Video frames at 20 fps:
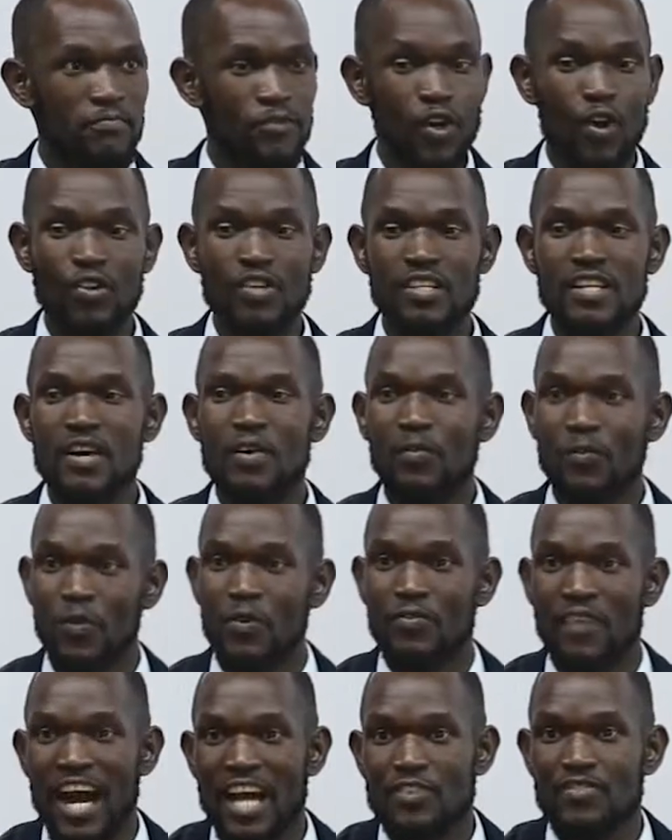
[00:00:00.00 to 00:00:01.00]
don't,
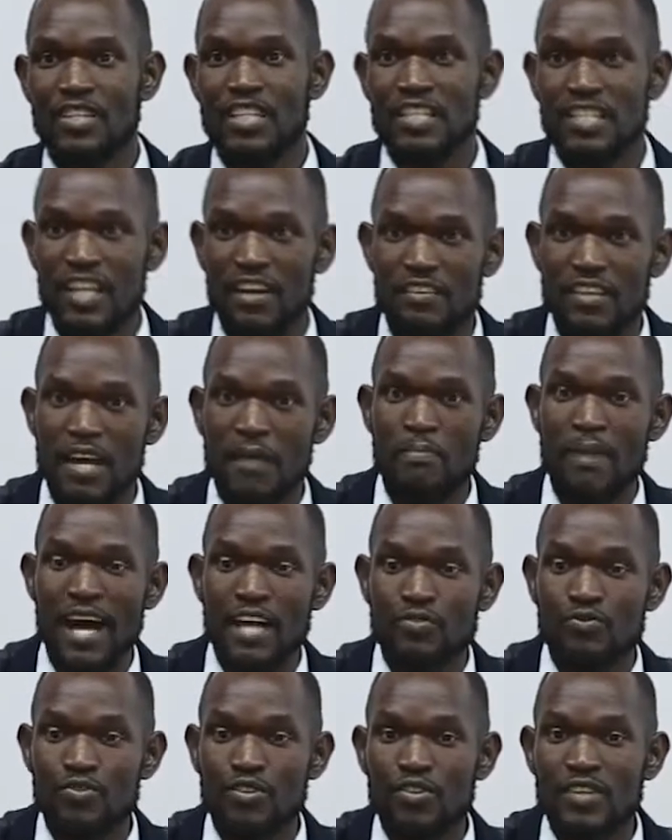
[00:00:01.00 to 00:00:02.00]
we've actually discovered that
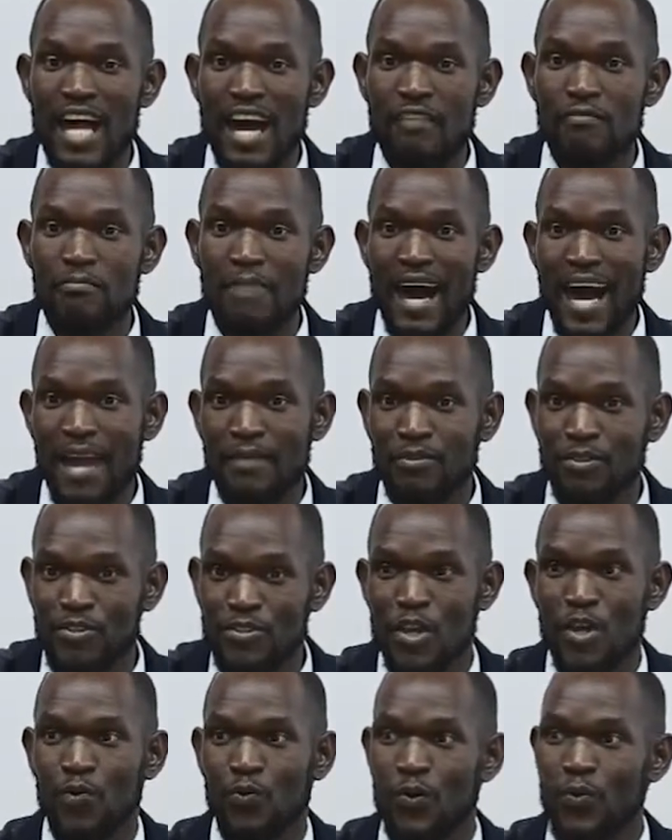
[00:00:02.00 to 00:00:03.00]
pastors don't have
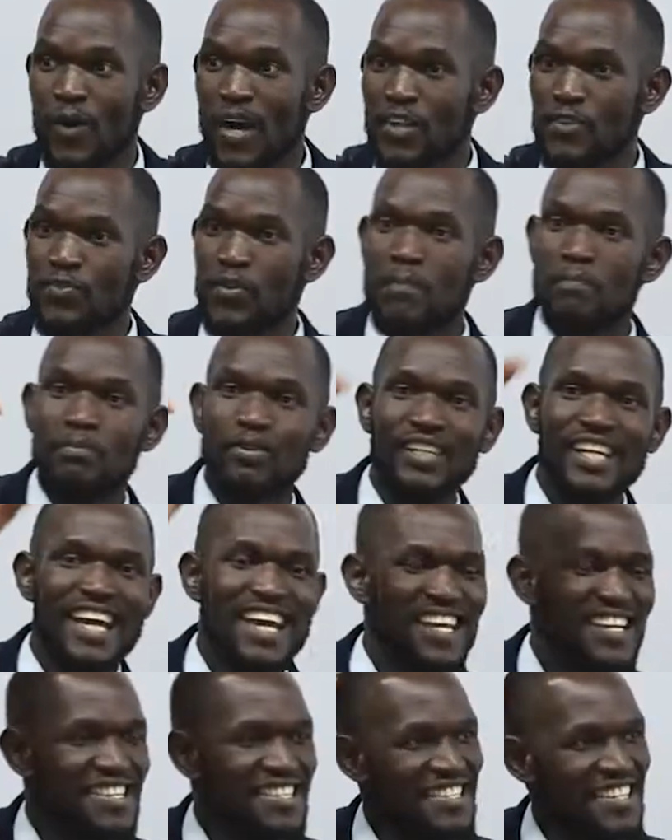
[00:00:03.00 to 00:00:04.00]
Bibles. We went to a
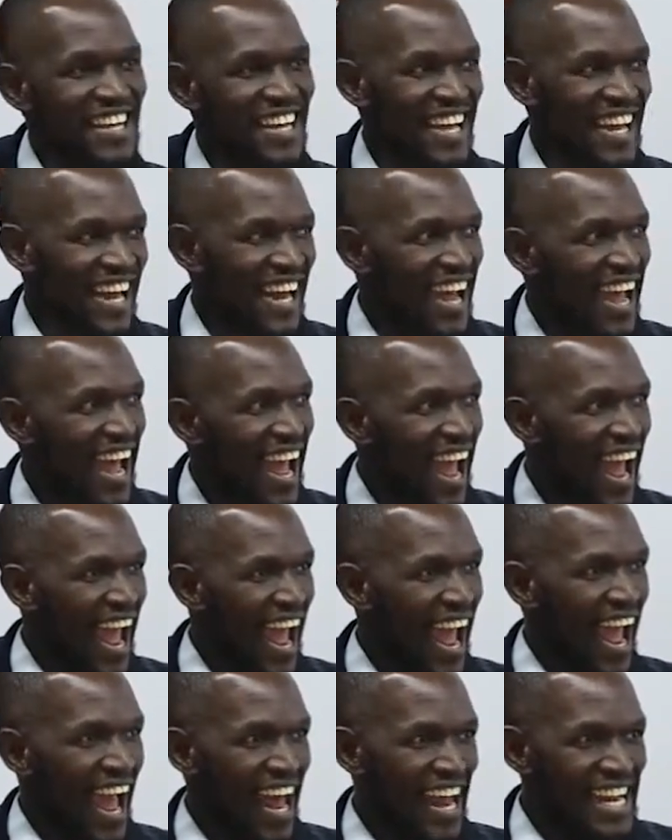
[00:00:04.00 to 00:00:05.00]
place
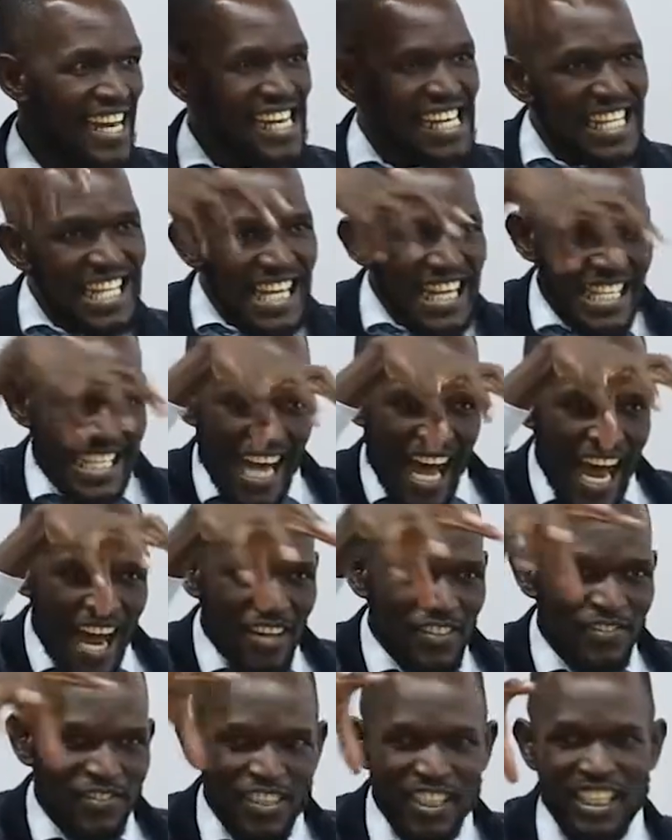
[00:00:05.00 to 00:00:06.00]
and in the
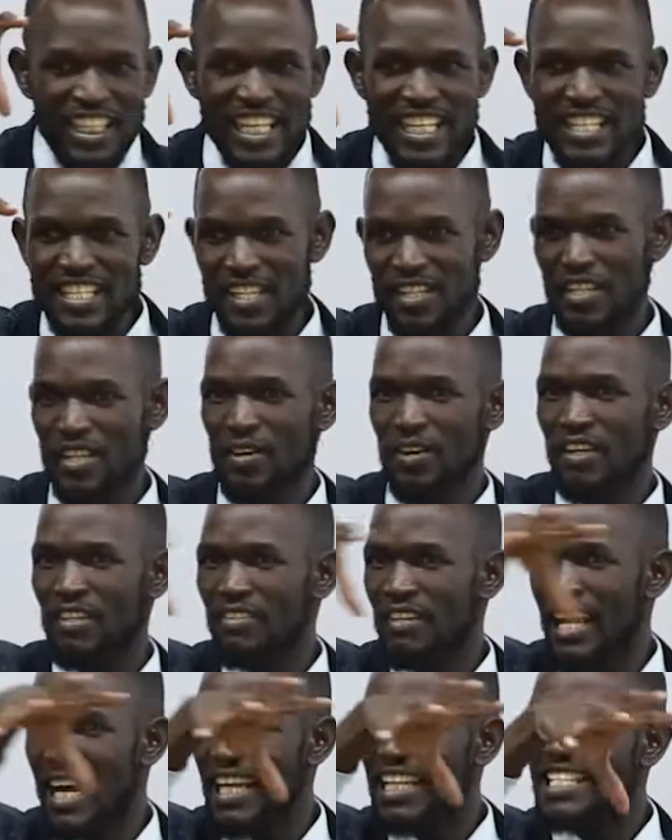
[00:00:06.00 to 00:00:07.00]
entire village, there, there are
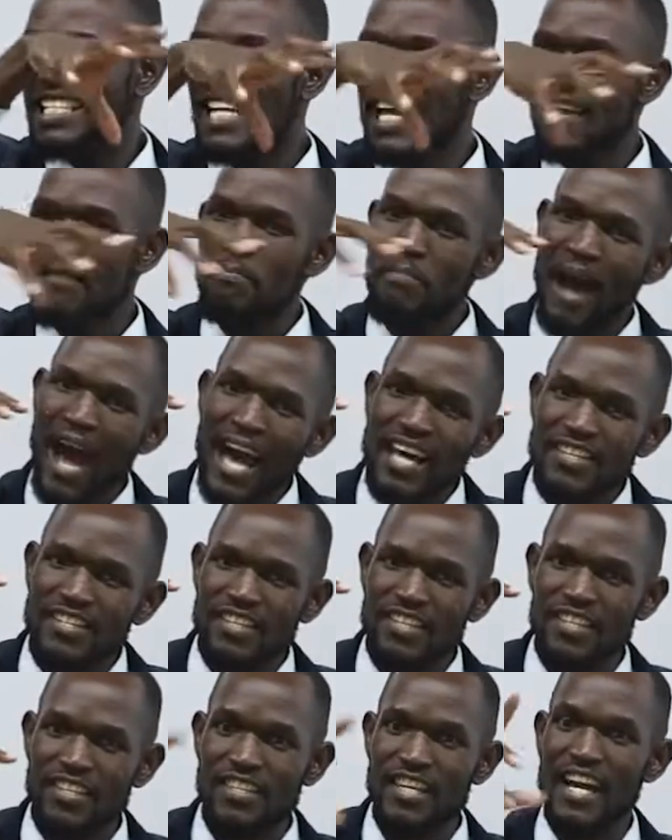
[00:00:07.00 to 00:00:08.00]
like 10
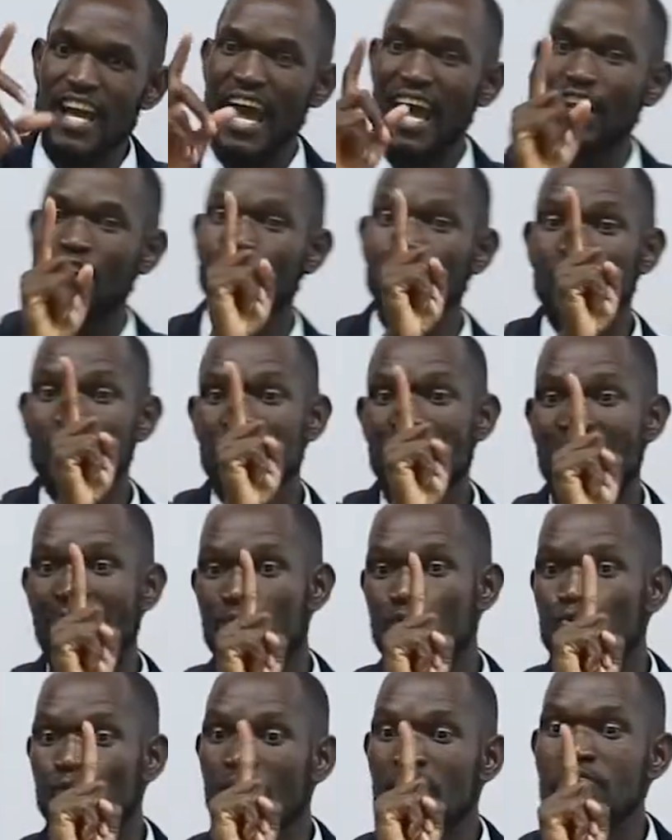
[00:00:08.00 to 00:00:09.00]
pastors and all they
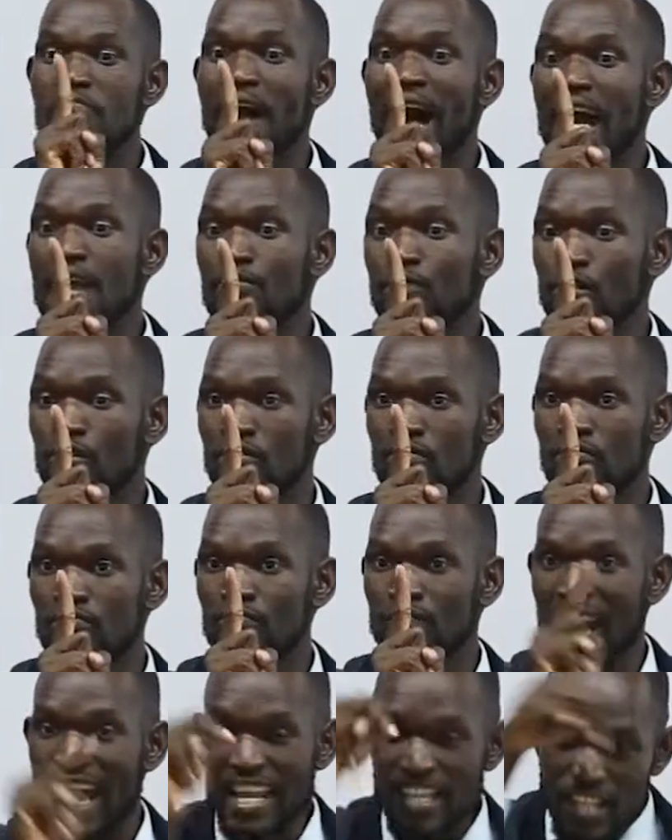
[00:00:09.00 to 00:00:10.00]
had one Bible
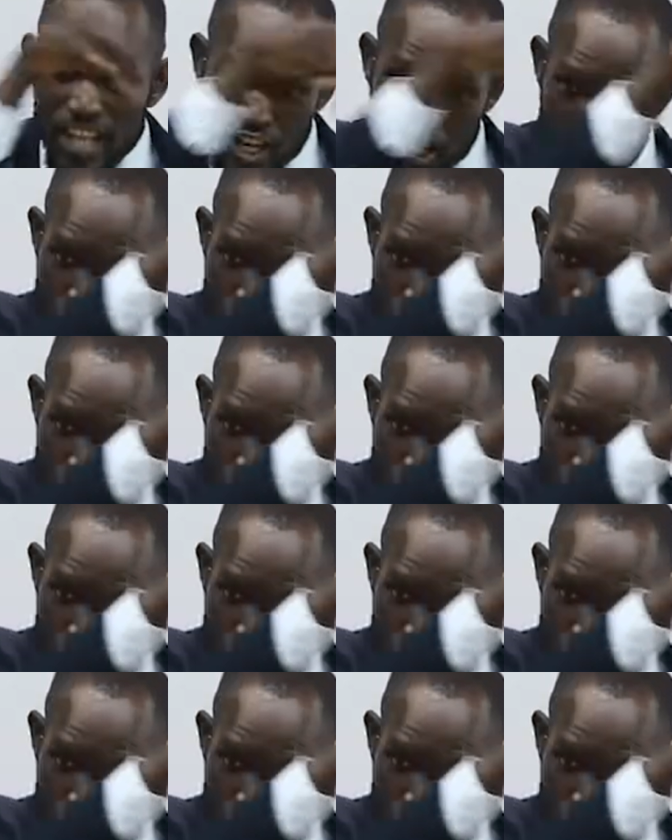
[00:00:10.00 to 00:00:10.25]
and they